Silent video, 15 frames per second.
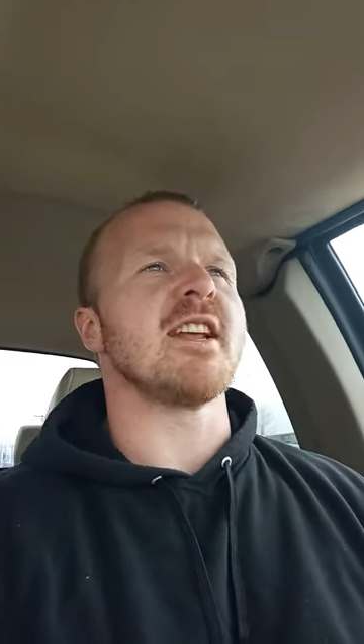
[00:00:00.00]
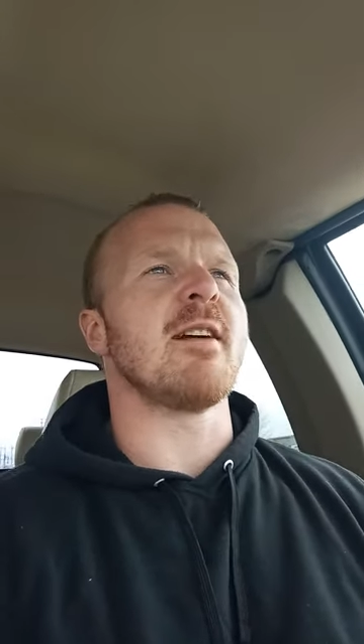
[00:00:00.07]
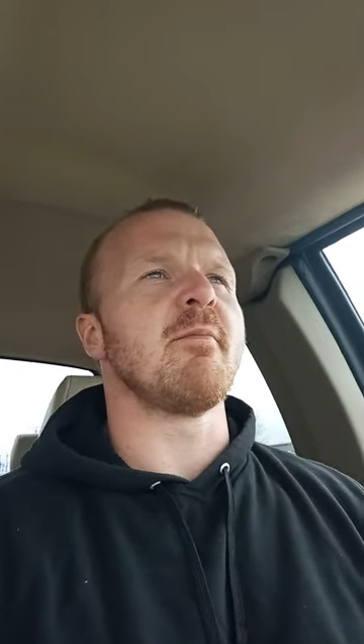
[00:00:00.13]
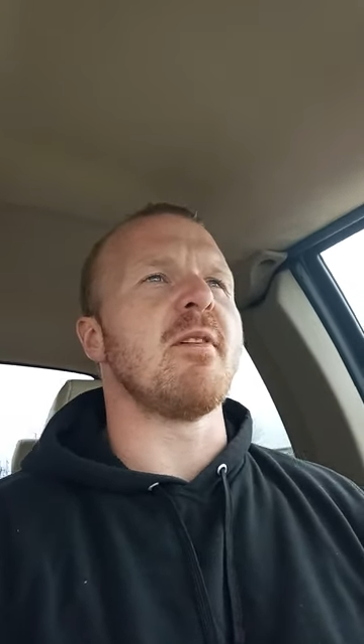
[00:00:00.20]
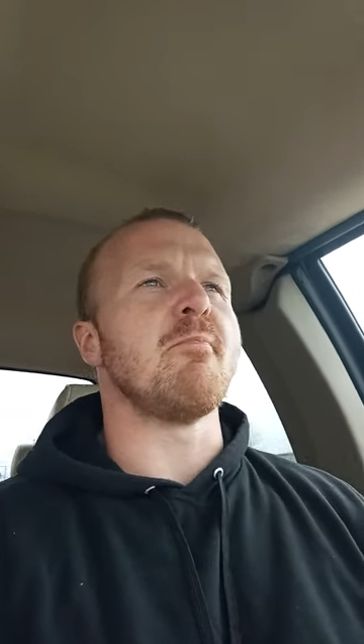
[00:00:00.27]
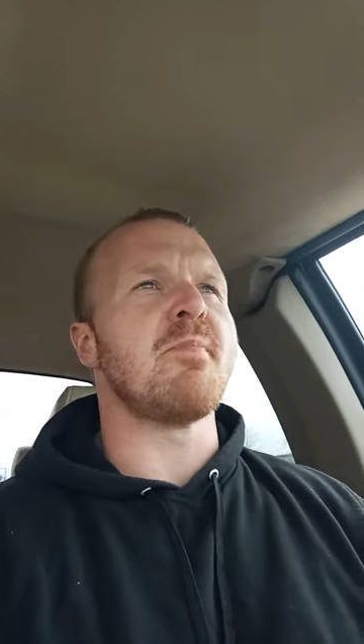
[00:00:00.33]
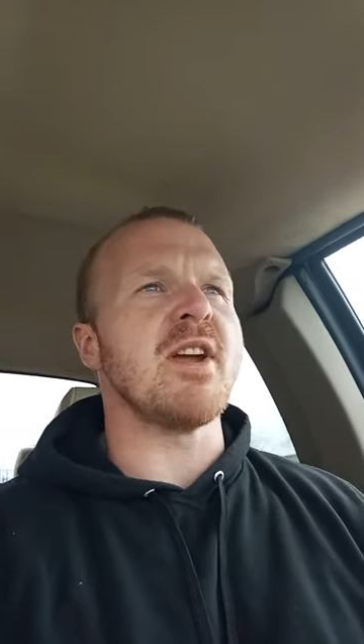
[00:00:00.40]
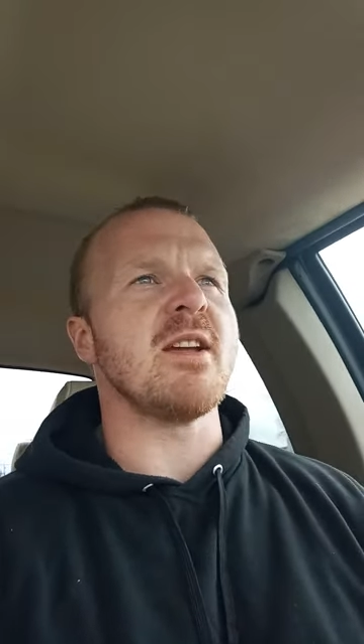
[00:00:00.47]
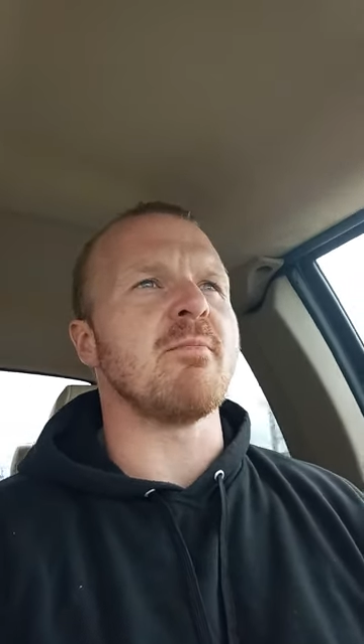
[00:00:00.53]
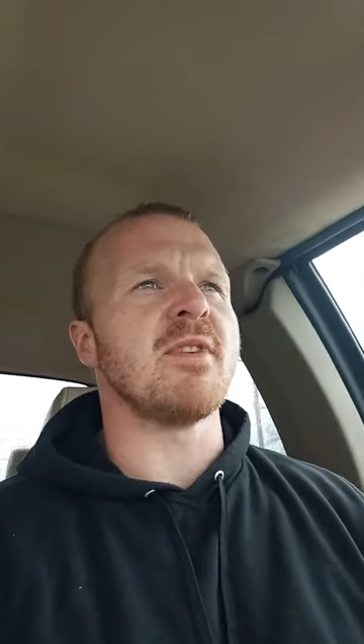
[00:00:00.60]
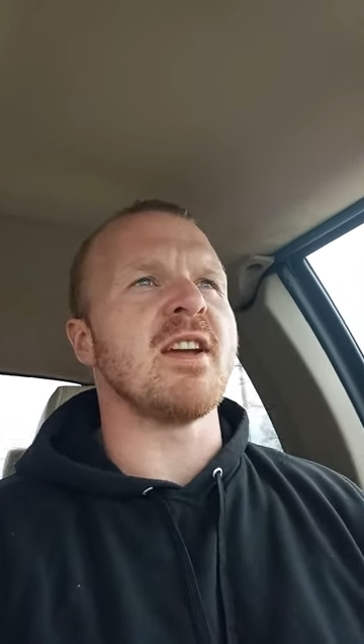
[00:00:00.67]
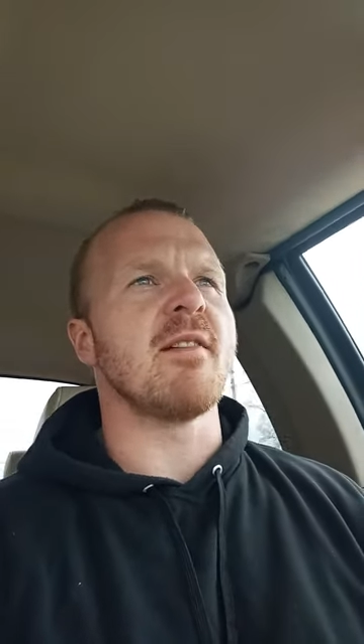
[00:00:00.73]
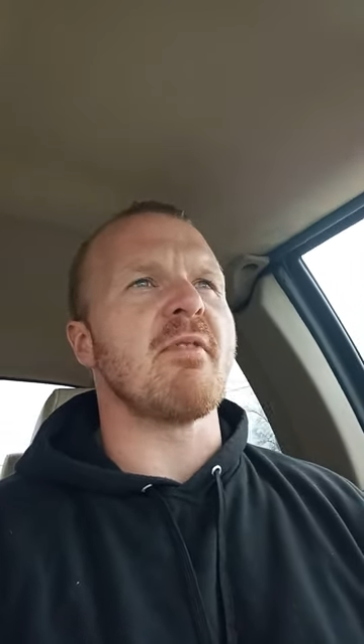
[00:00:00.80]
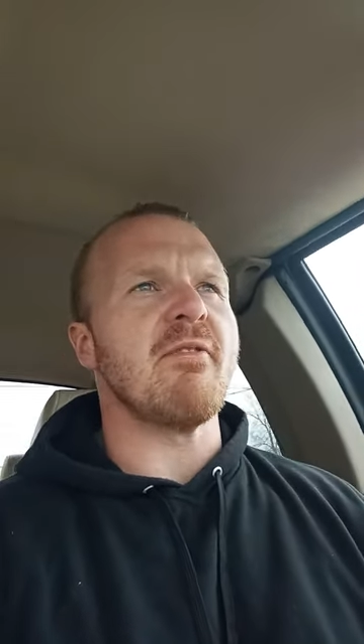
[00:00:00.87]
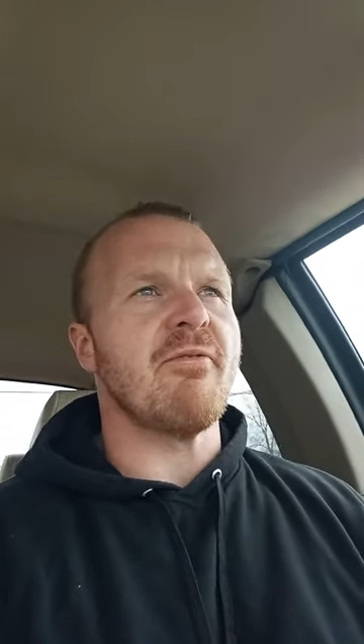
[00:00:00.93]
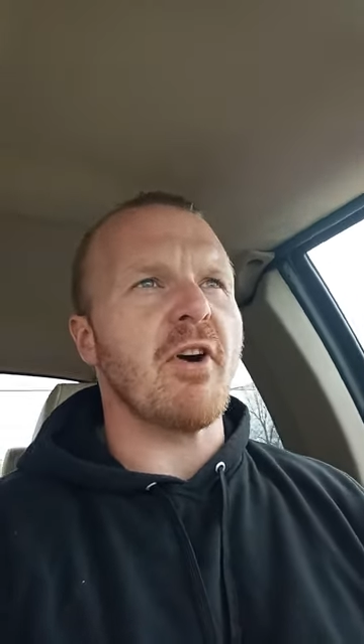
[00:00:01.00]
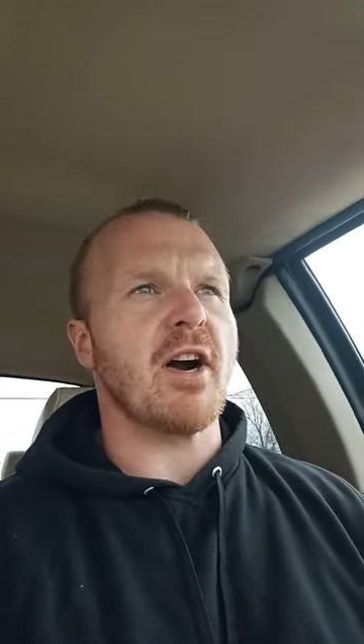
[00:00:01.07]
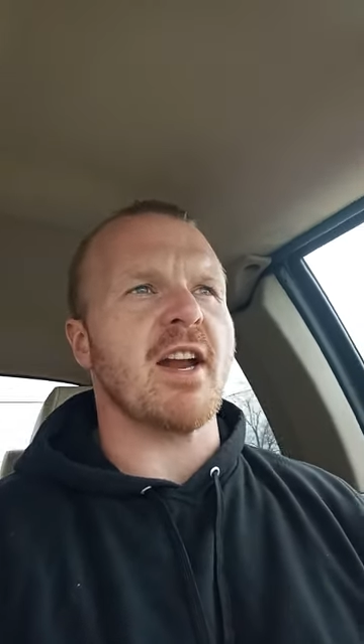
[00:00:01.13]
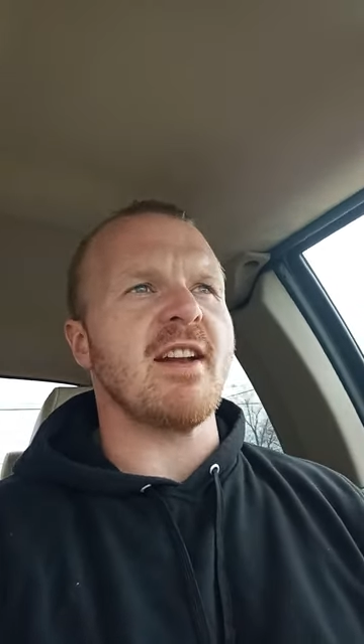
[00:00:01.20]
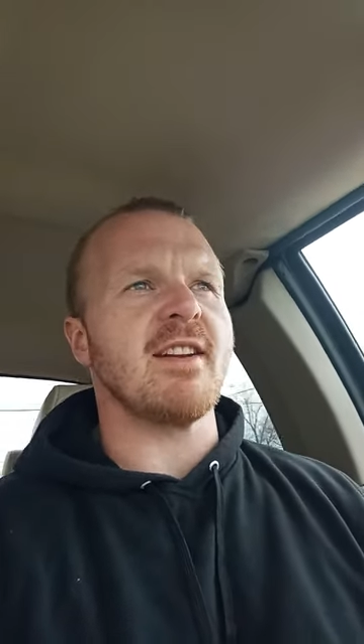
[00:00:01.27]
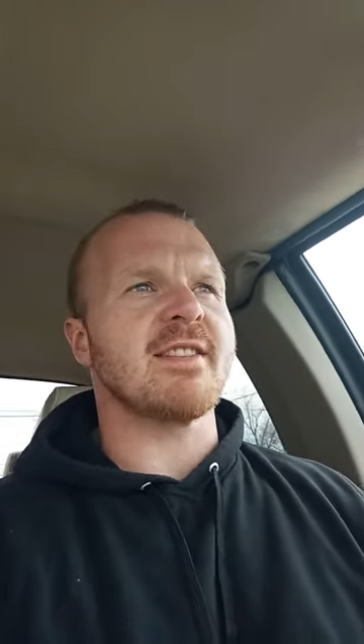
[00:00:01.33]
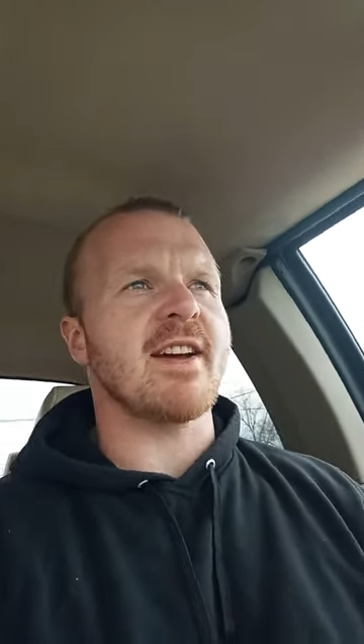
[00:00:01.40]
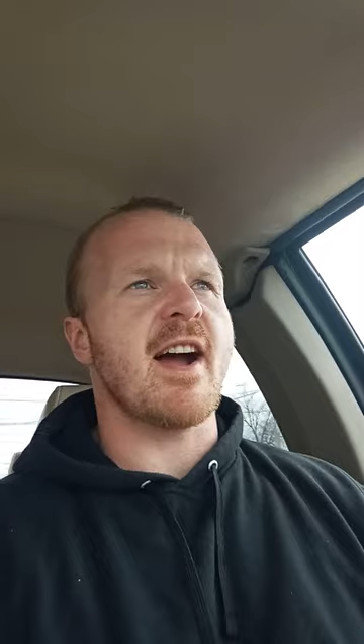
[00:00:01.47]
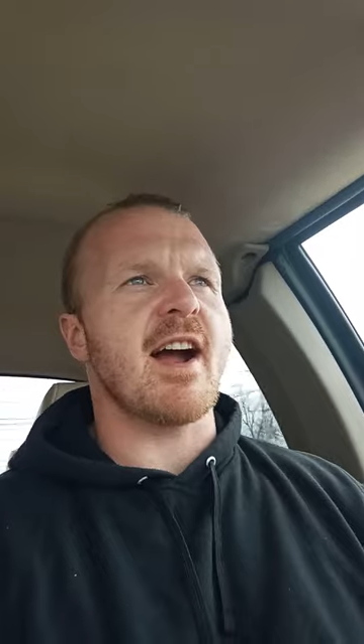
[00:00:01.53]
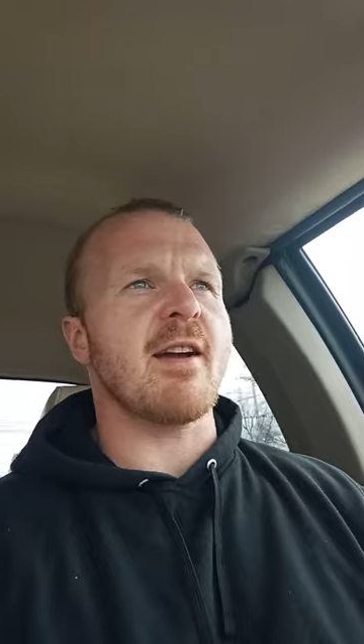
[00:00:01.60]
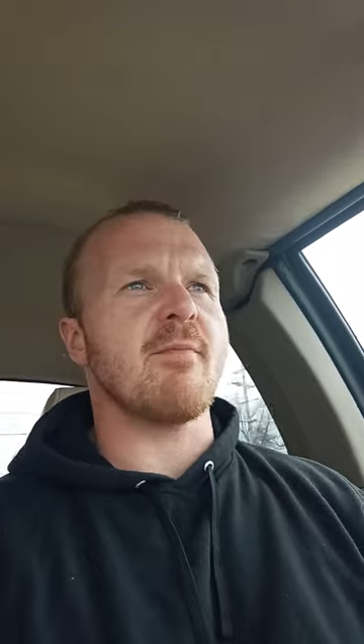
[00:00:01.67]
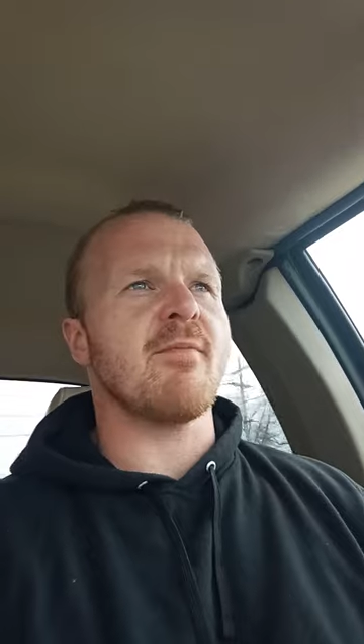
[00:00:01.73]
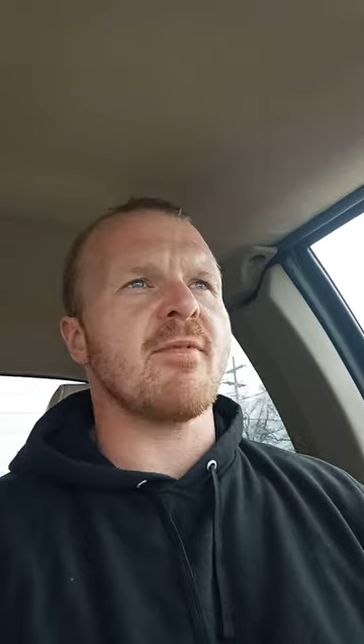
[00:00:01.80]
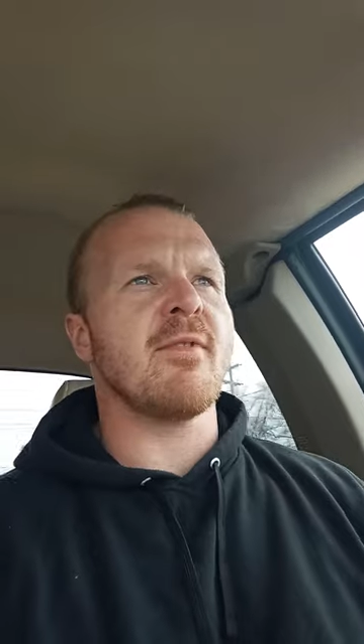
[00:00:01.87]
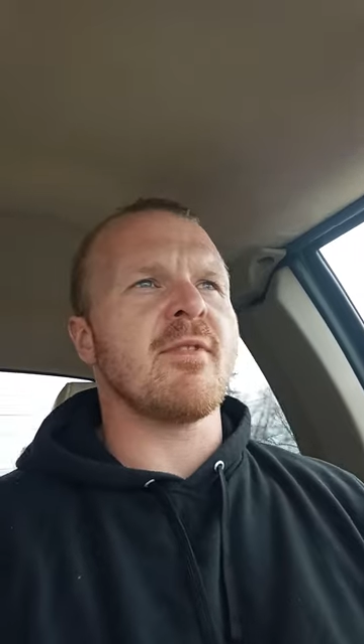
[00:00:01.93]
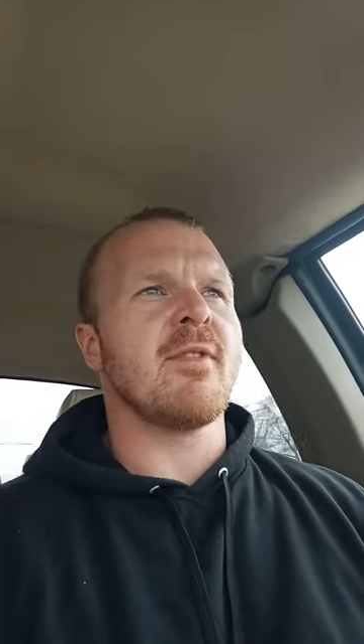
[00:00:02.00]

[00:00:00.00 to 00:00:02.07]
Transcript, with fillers: and I'm going to beat me every fucking time.